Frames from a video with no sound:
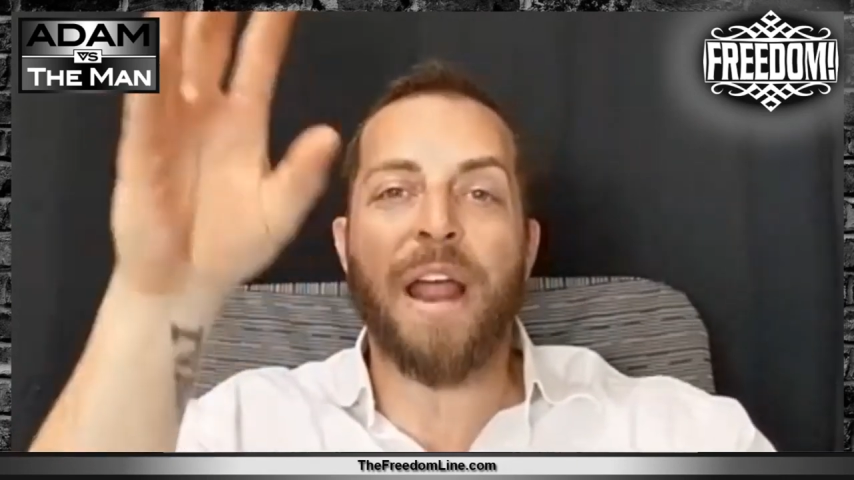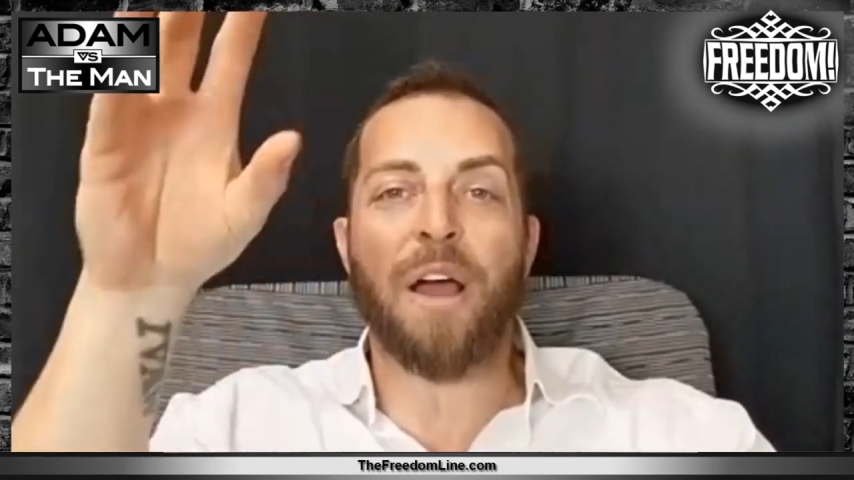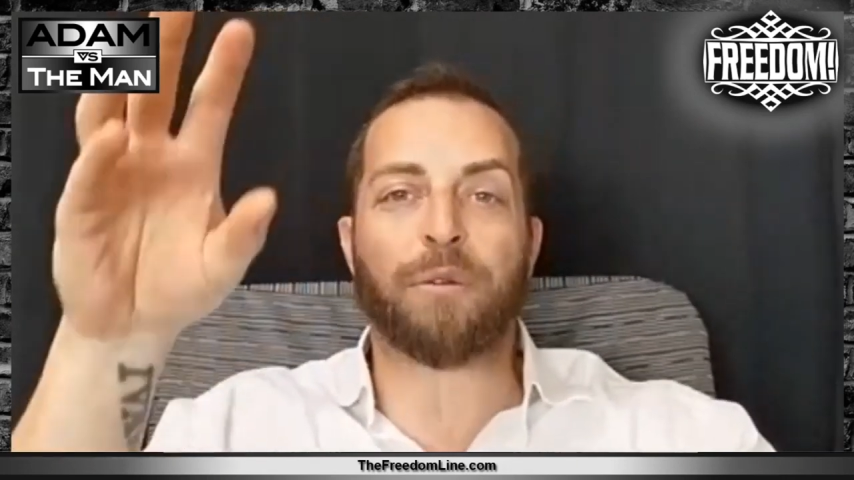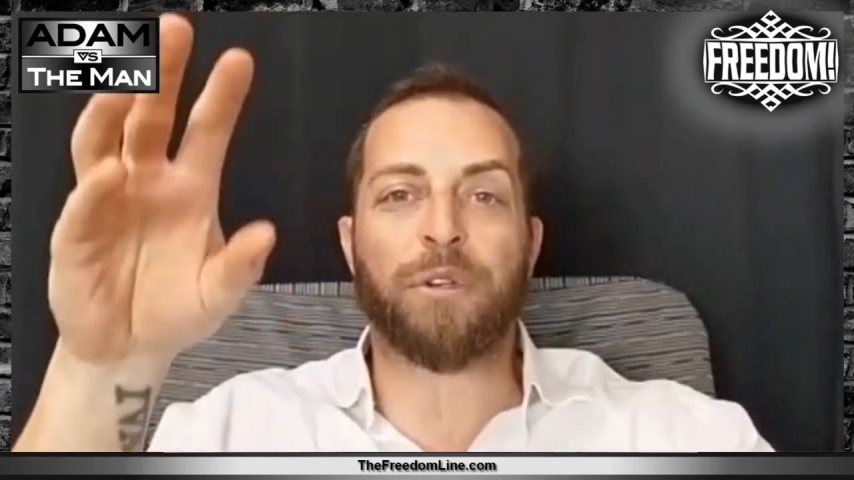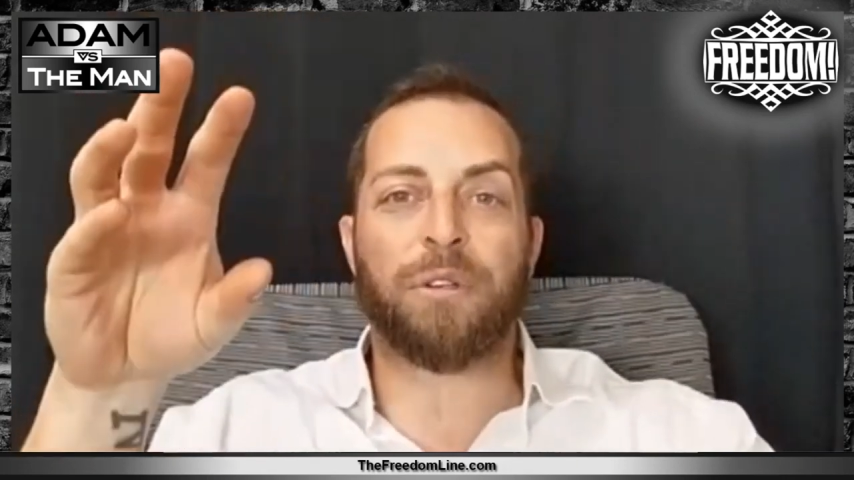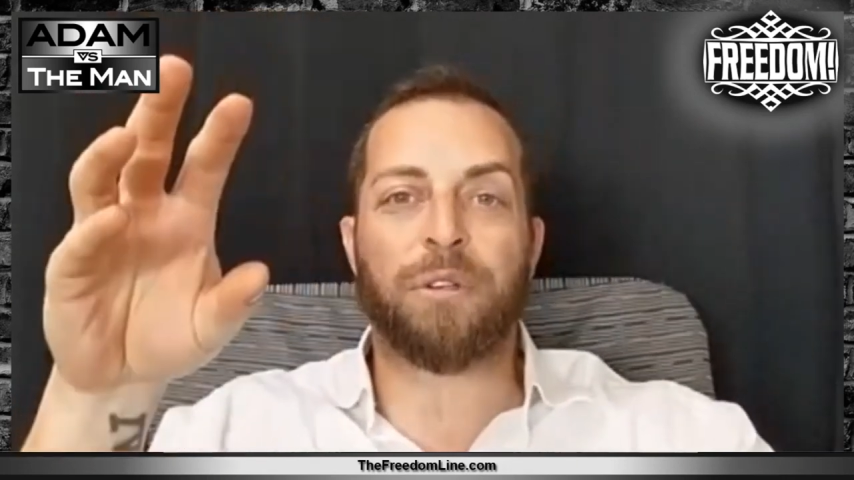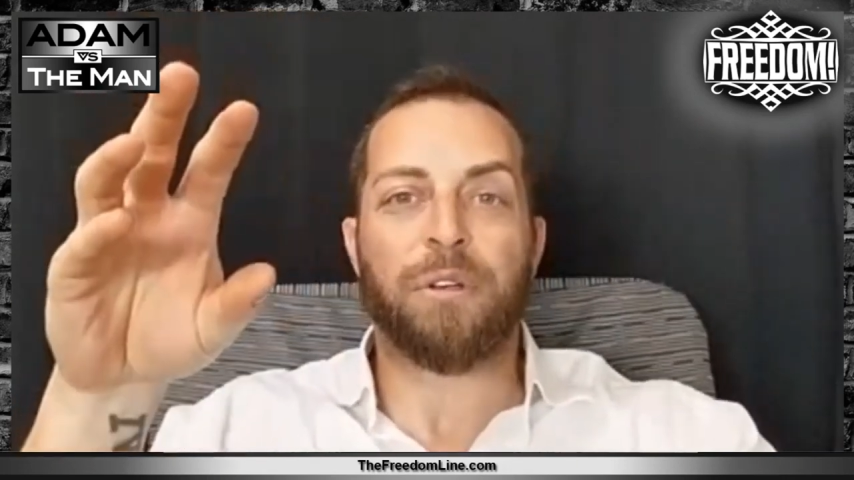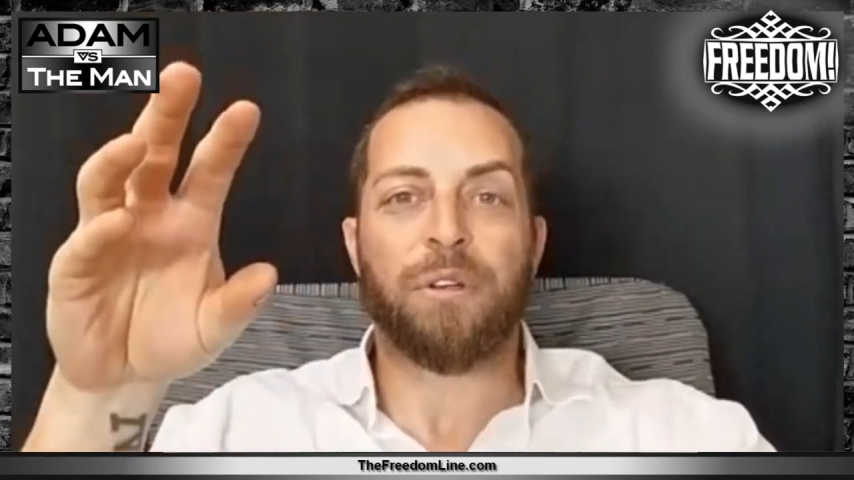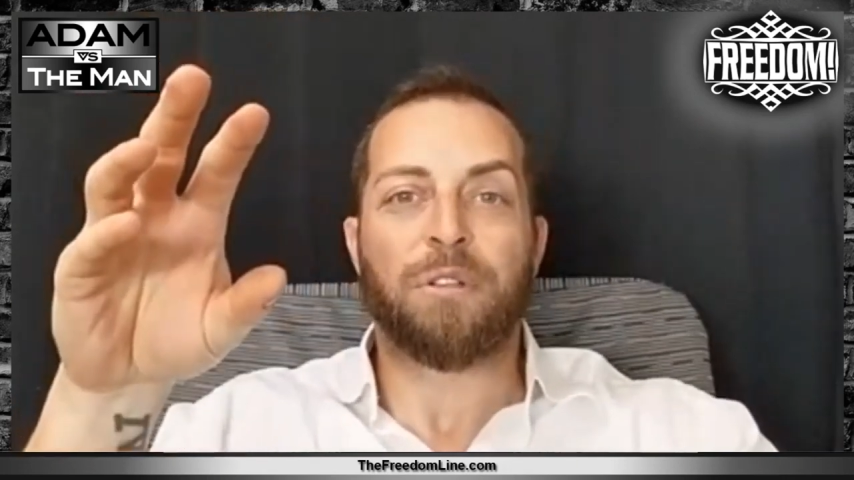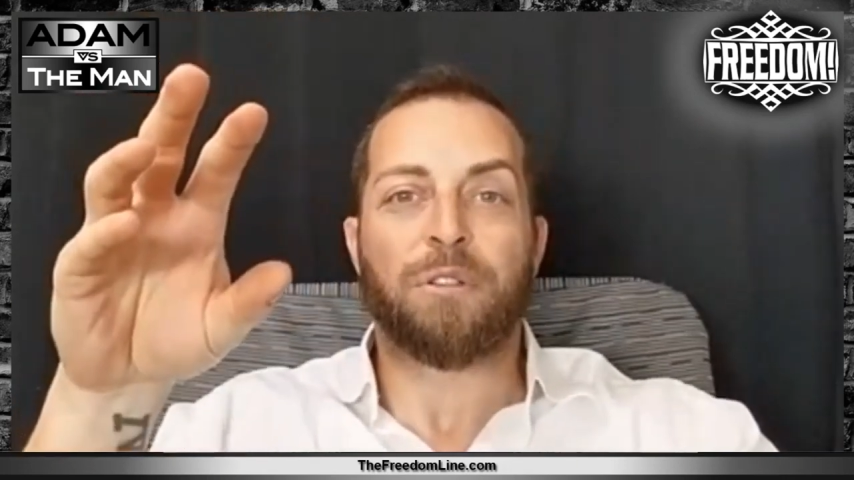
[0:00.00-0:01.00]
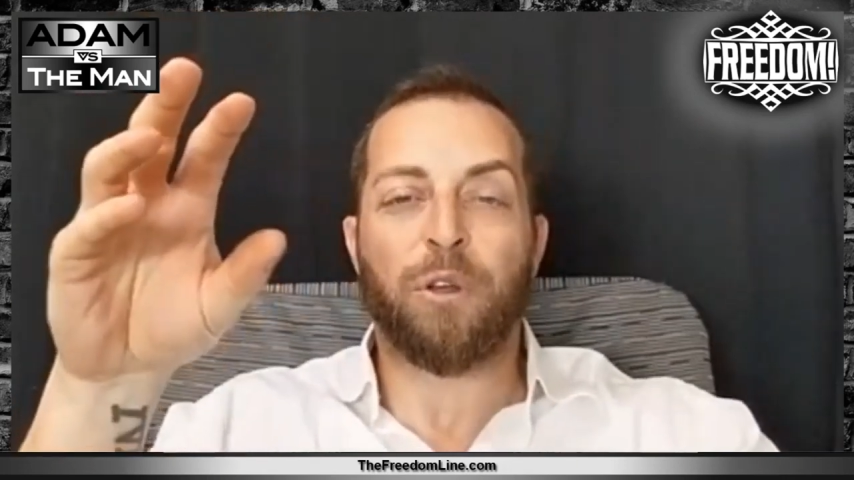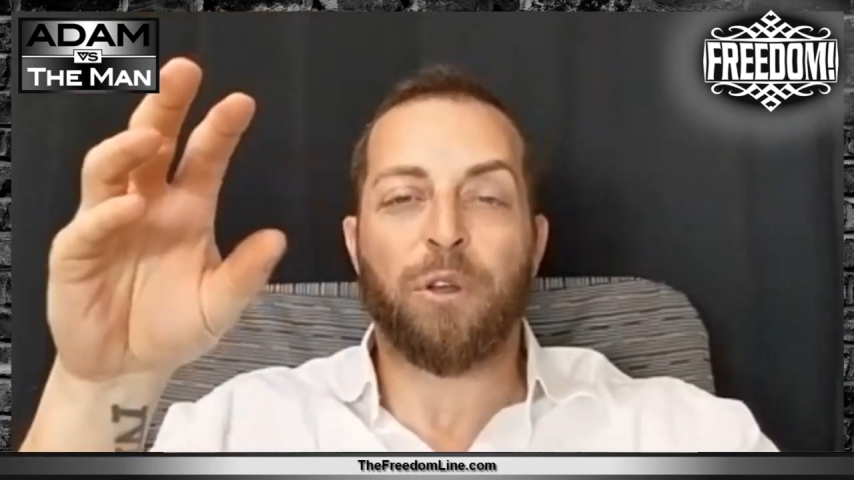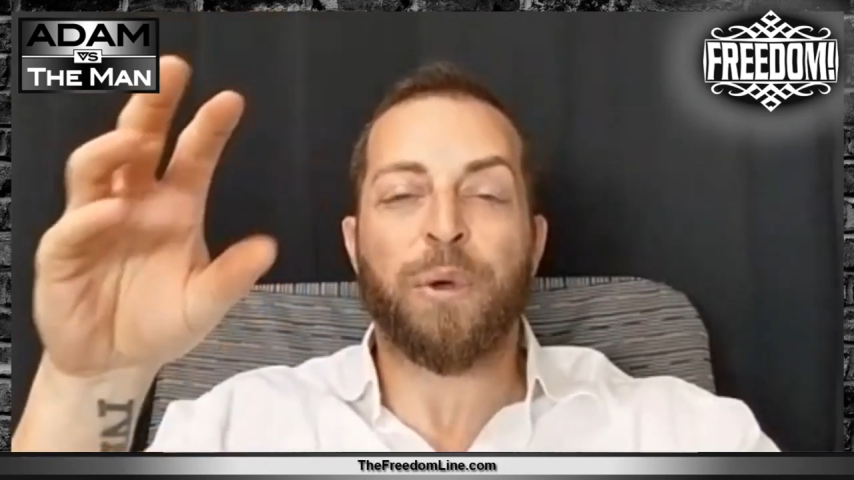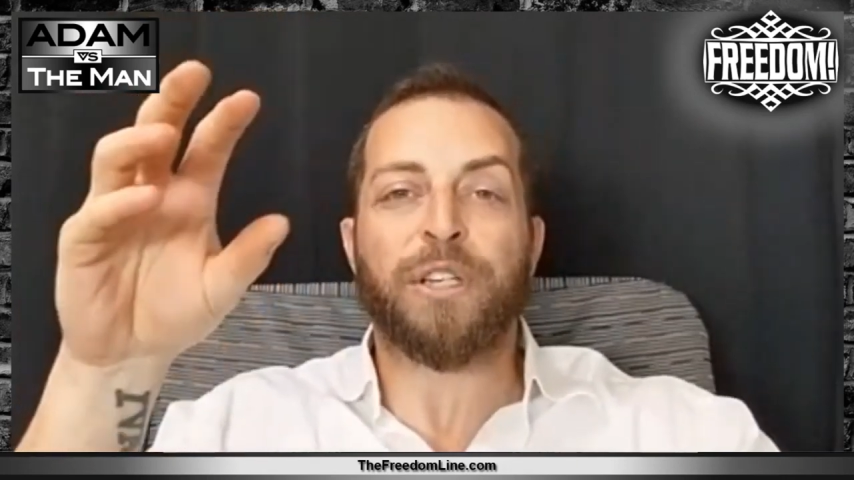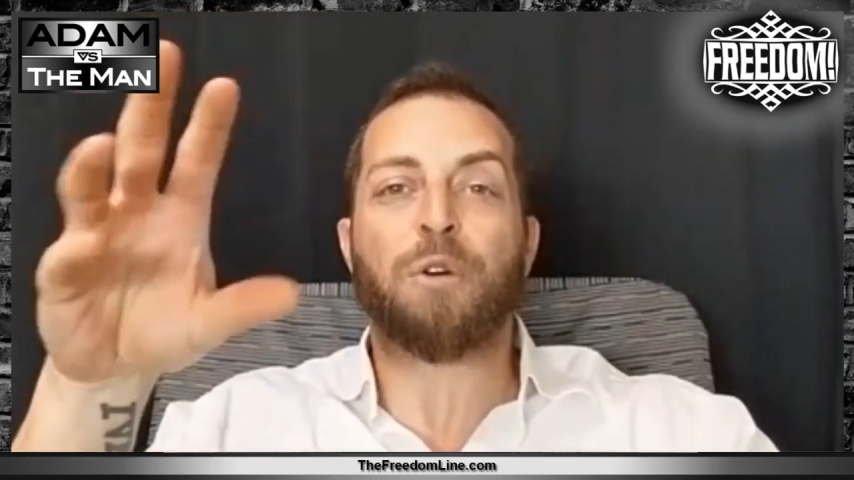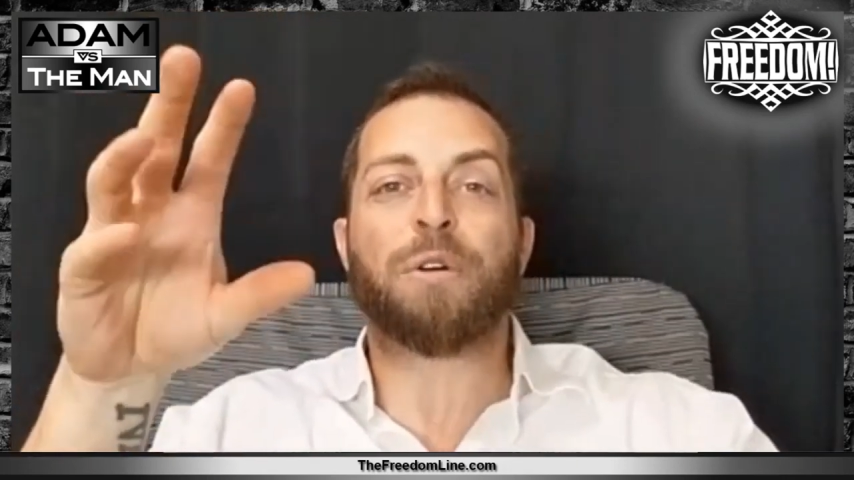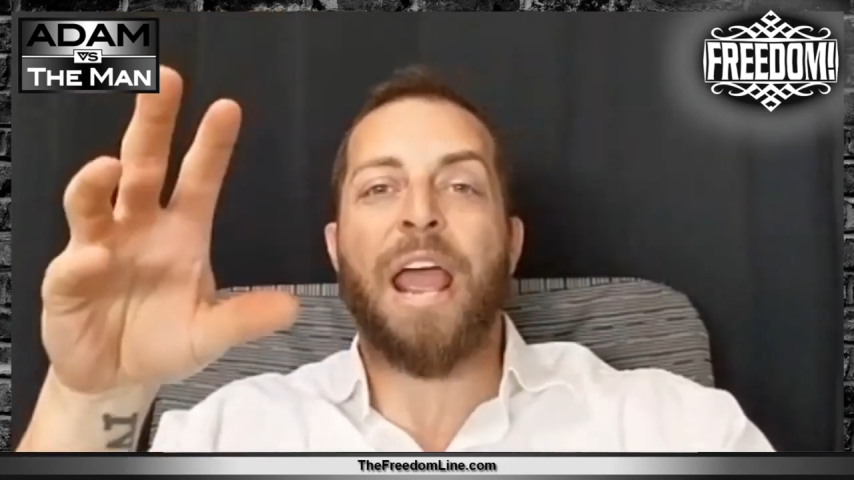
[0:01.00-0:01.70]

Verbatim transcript: out, so that we don't